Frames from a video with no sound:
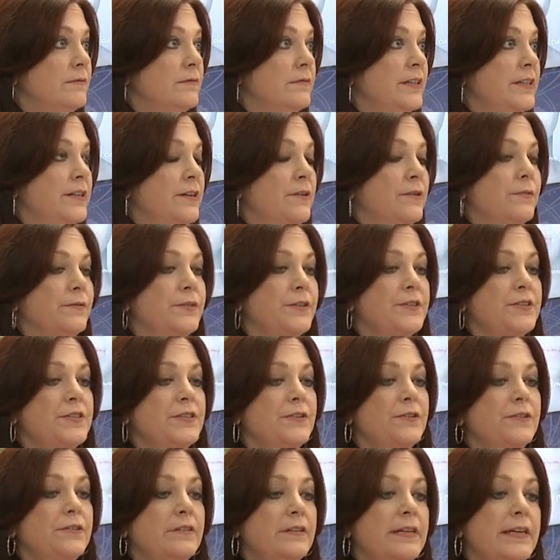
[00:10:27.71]
You know, they're
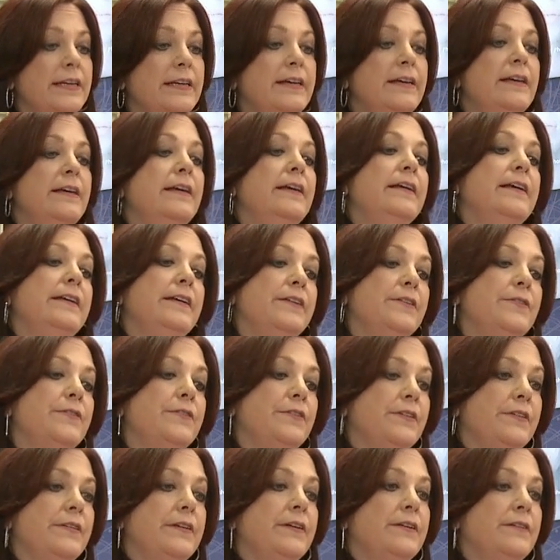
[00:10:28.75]
certainly, you know,
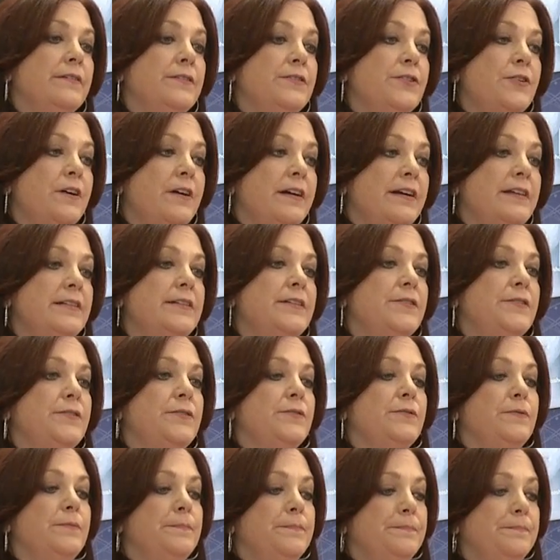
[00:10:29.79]
they're they're trying
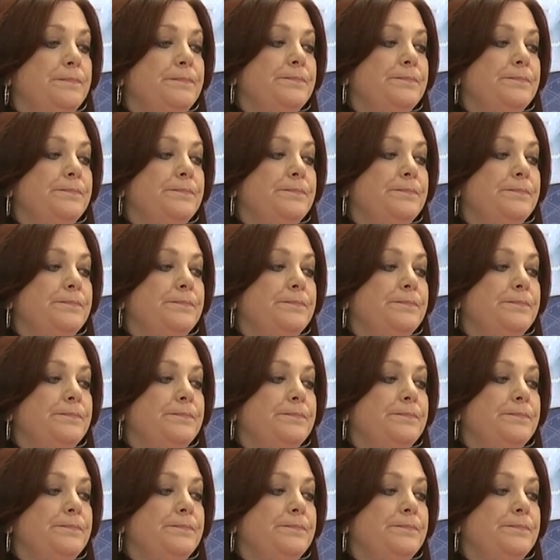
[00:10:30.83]
to